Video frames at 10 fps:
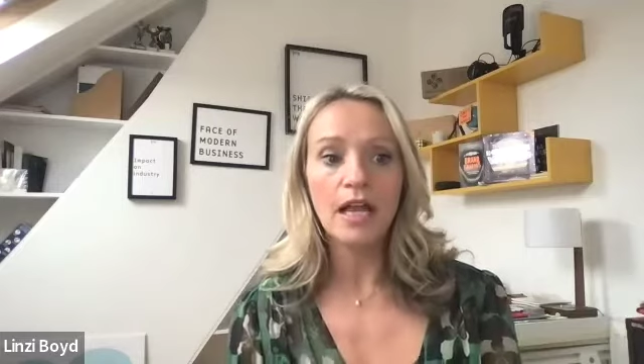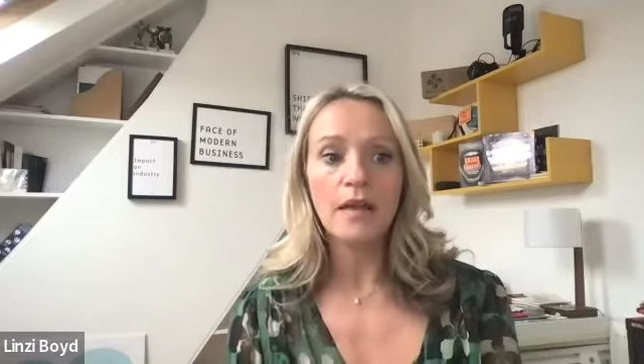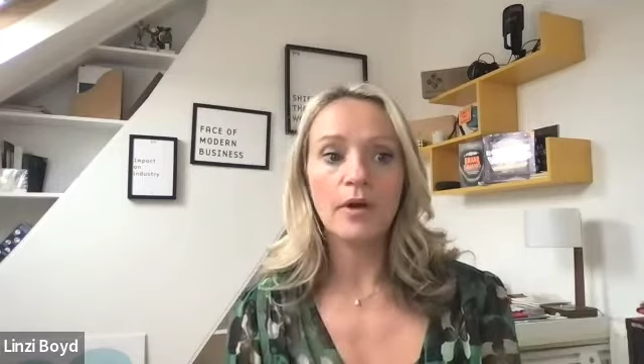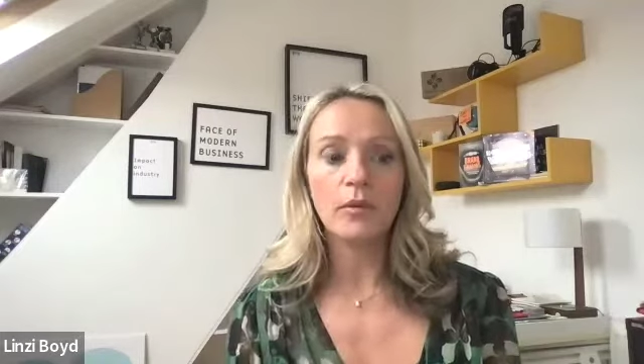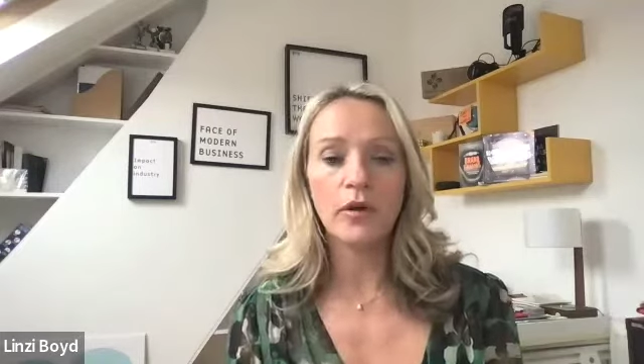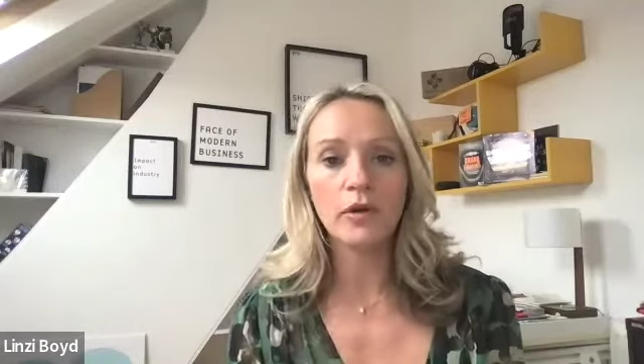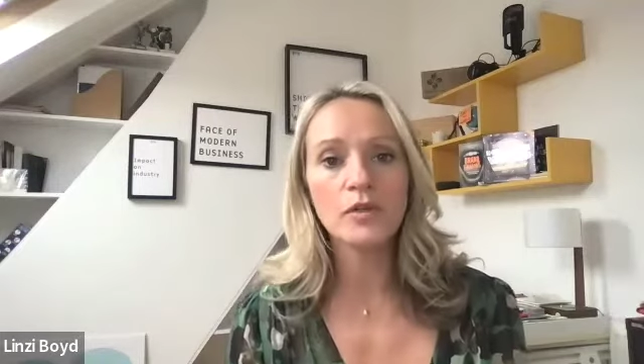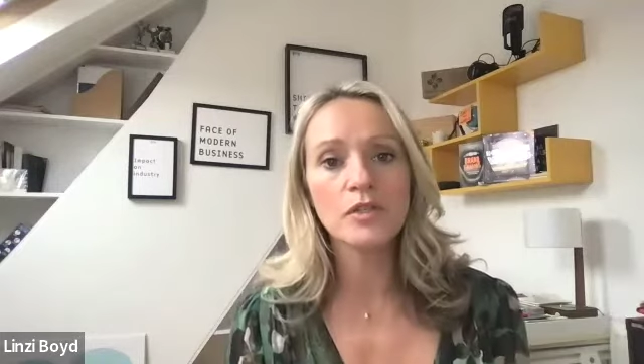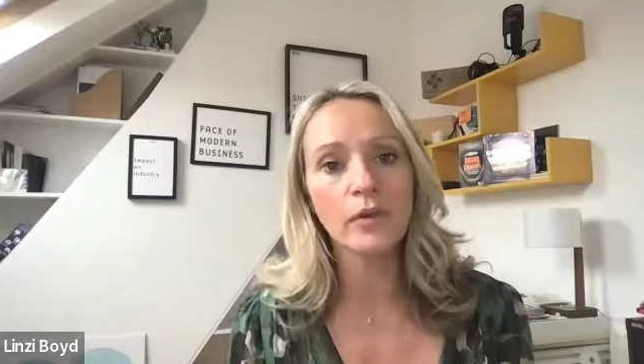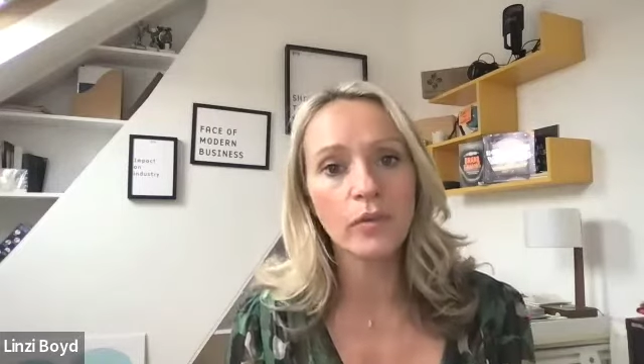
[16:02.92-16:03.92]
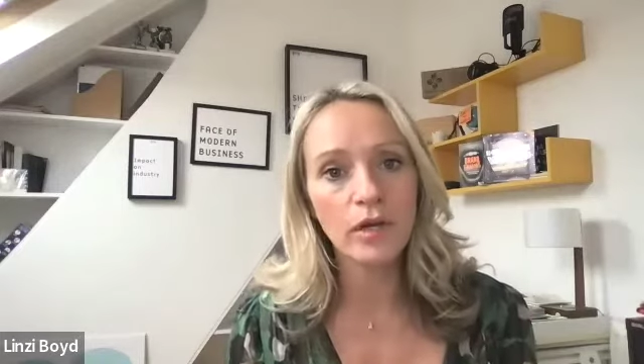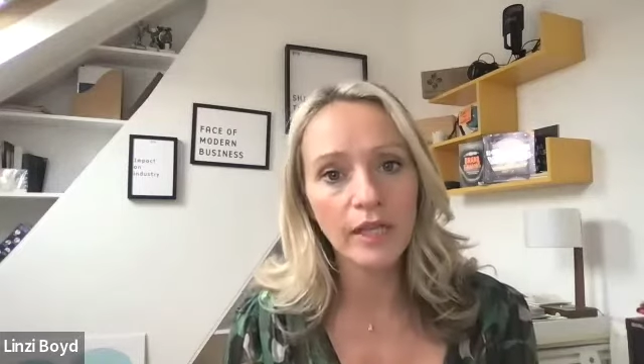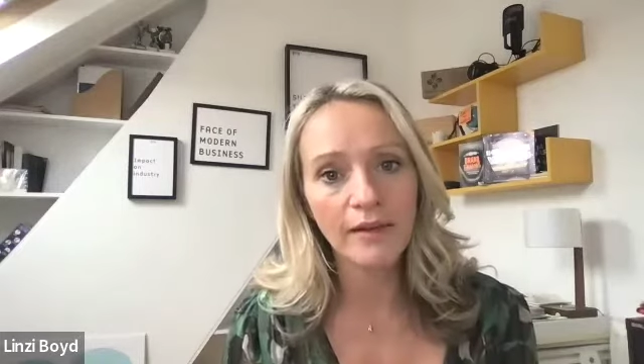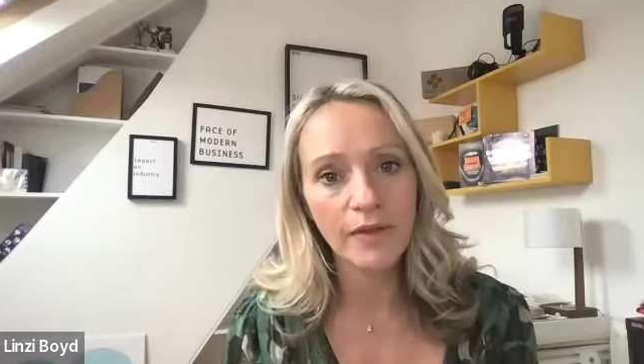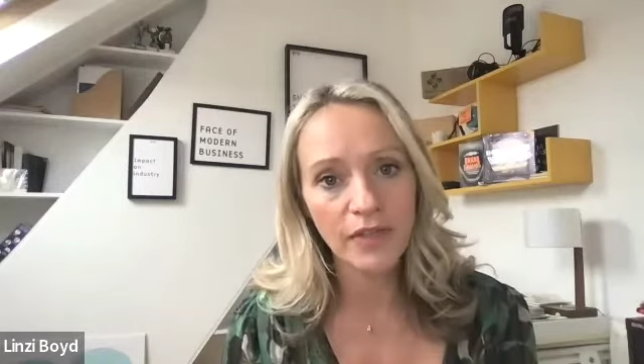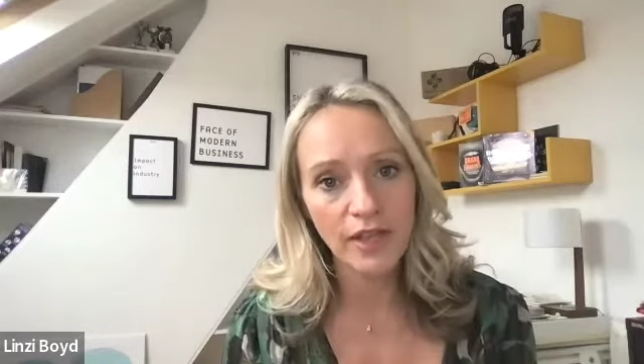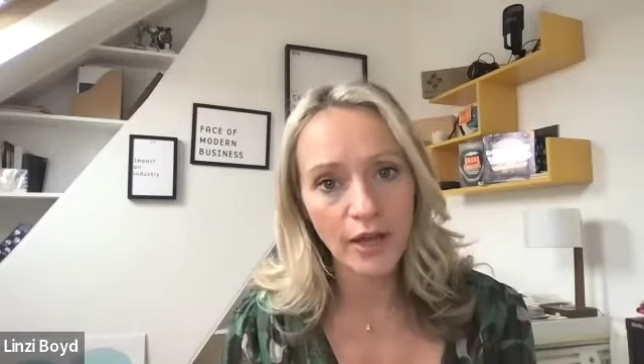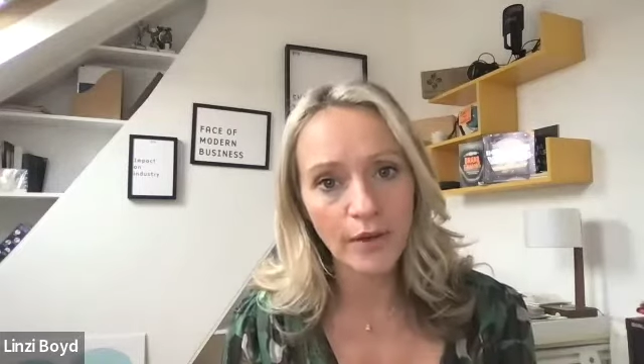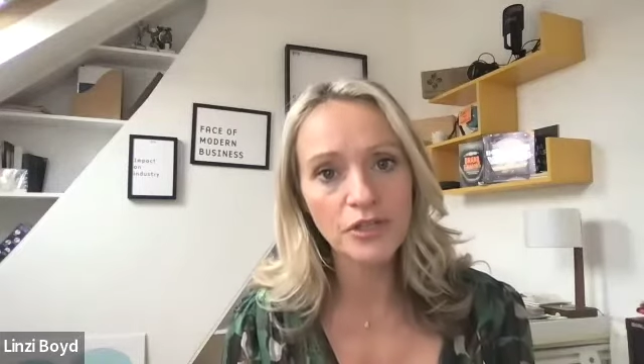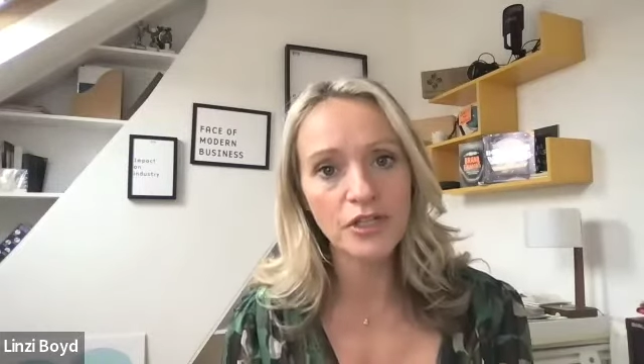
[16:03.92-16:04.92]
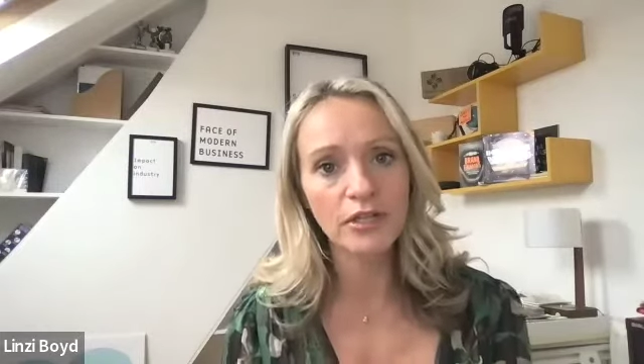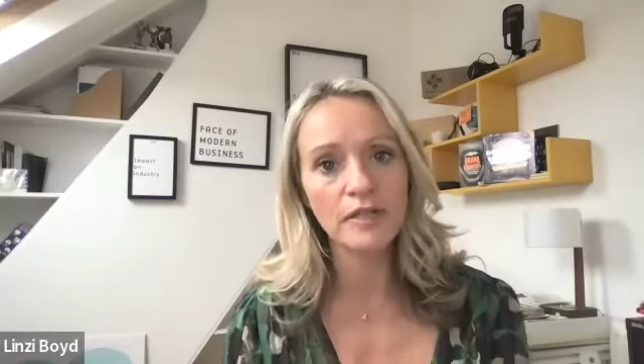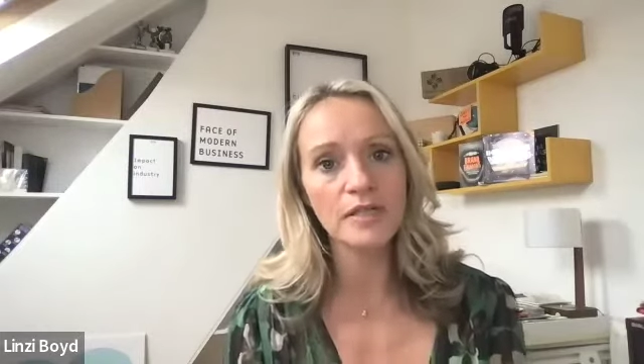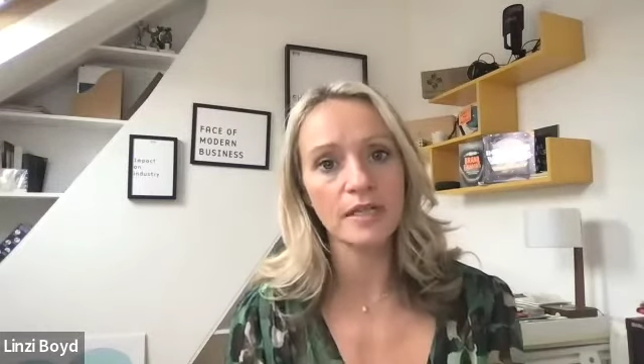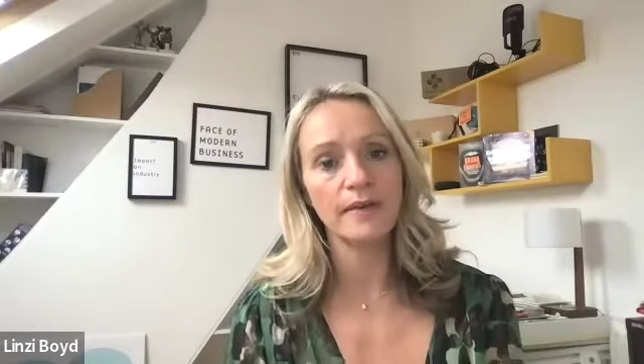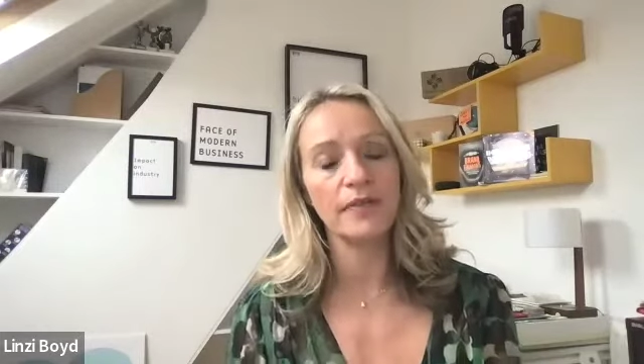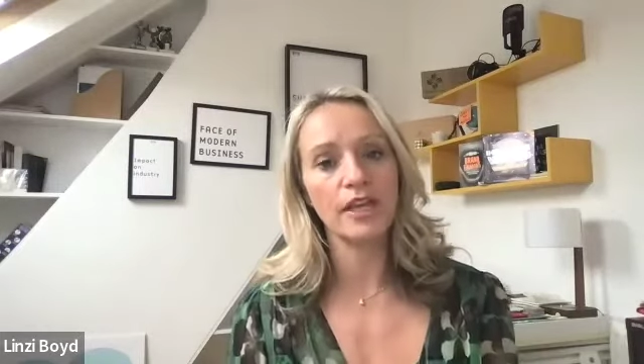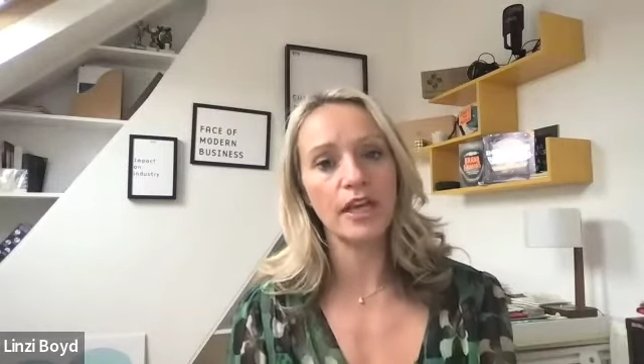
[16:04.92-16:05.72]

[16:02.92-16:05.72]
but we're also working with the oceans, and